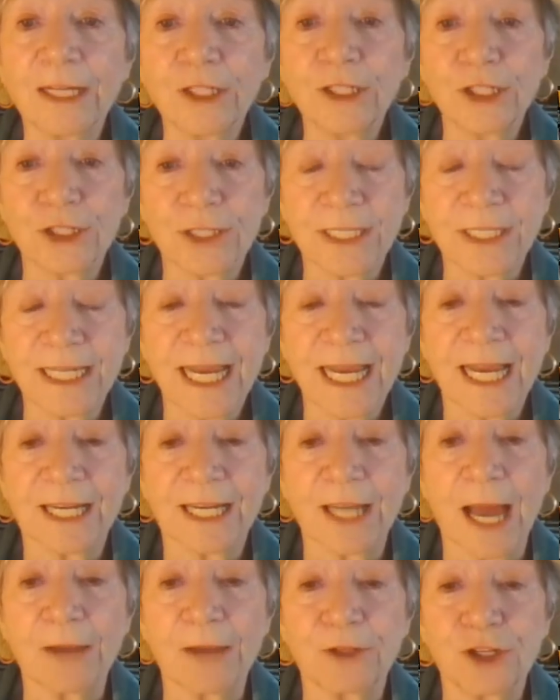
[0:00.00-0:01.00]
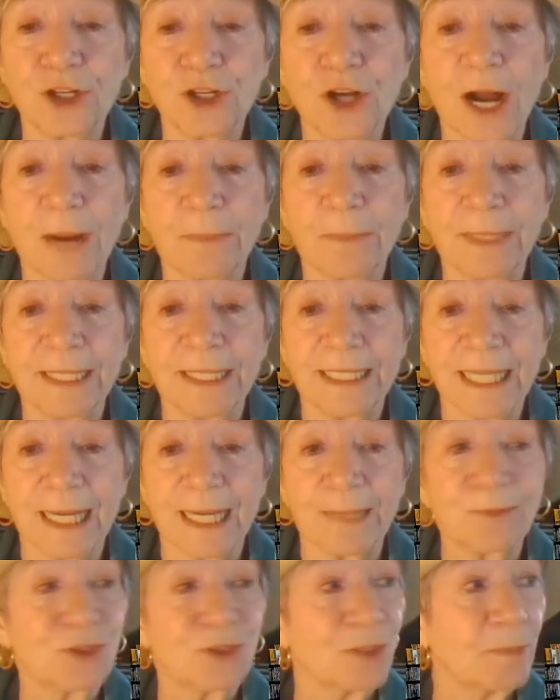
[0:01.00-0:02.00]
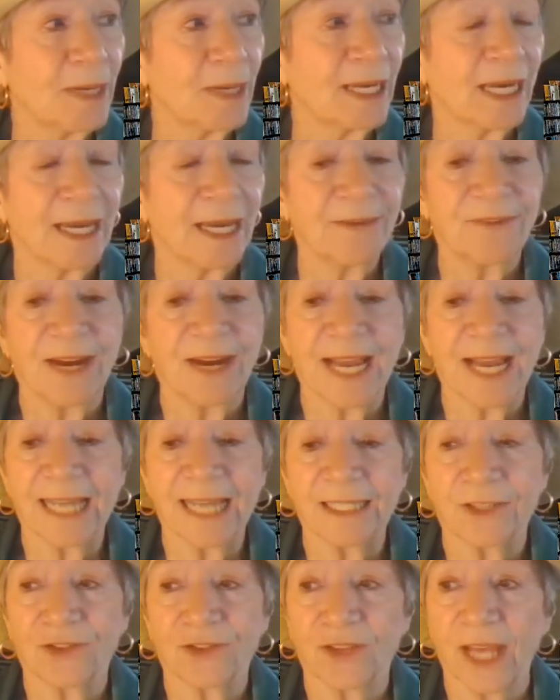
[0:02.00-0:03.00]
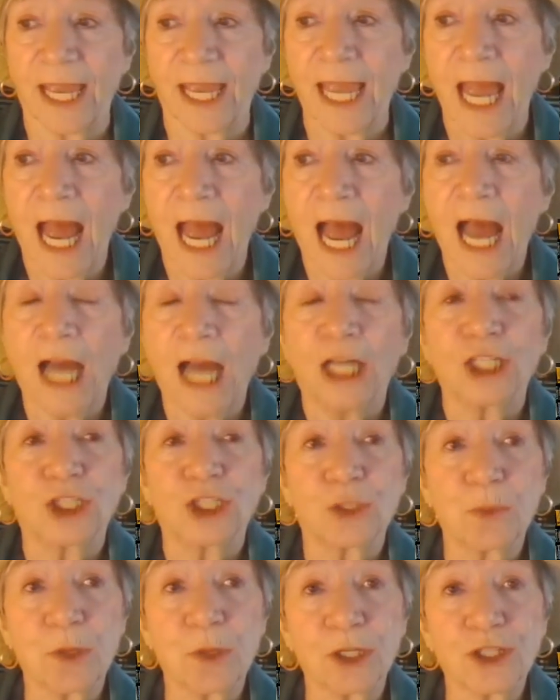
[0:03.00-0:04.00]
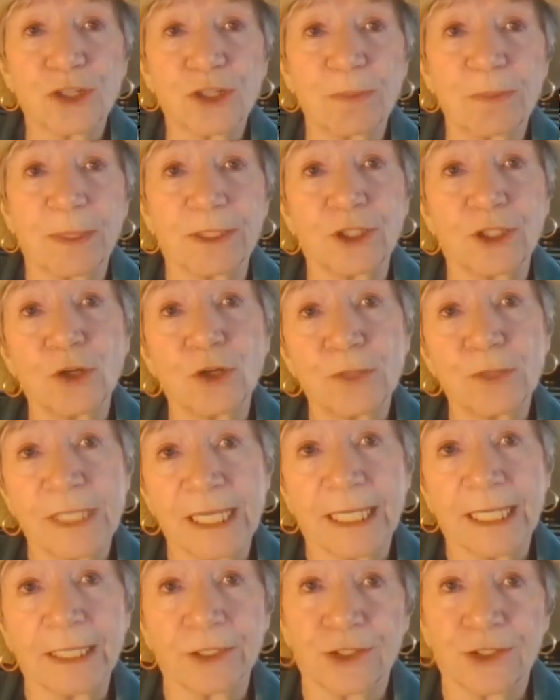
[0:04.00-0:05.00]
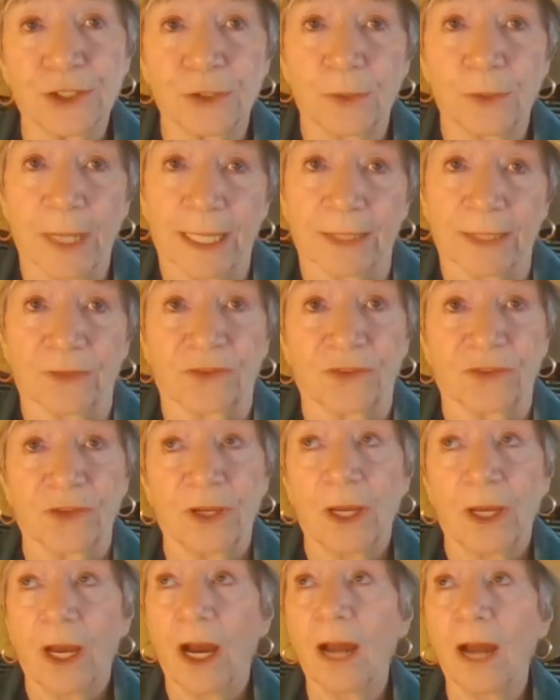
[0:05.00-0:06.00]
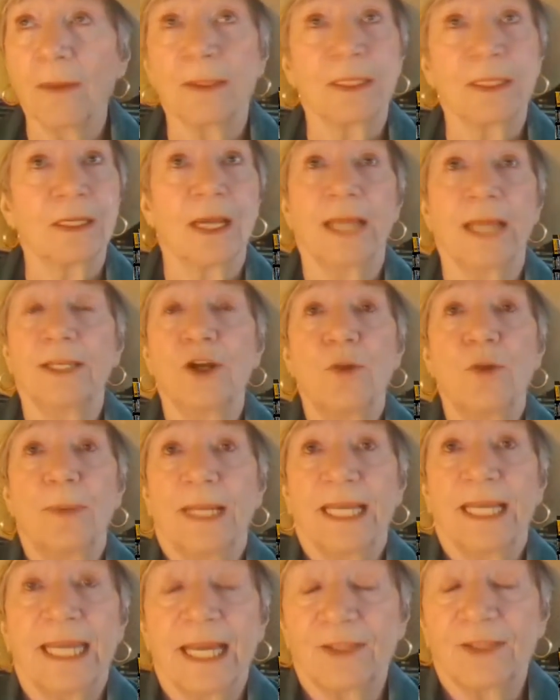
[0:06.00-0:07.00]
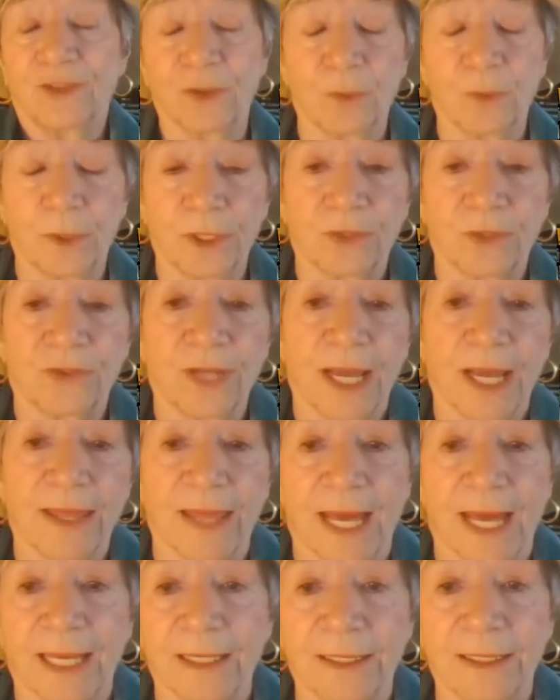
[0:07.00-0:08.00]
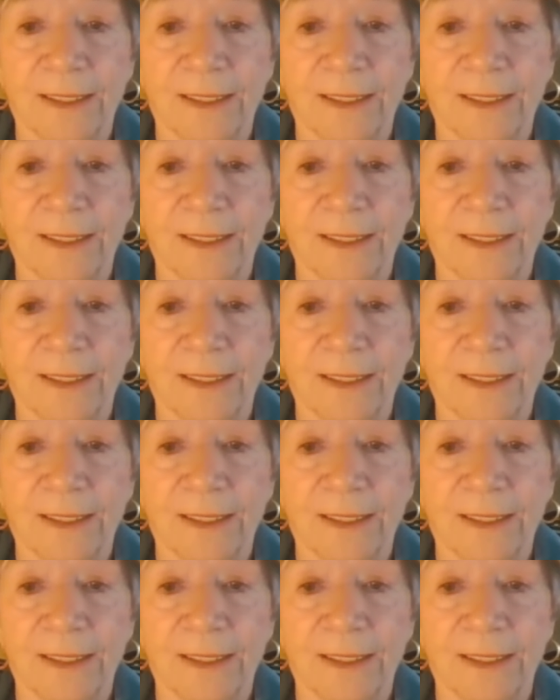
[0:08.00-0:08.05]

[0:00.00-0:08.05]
understand. I, do you know how many times in my life I had to say Schwartzman, no T and two N's yeah. and nobody gets yeah. it when you say that.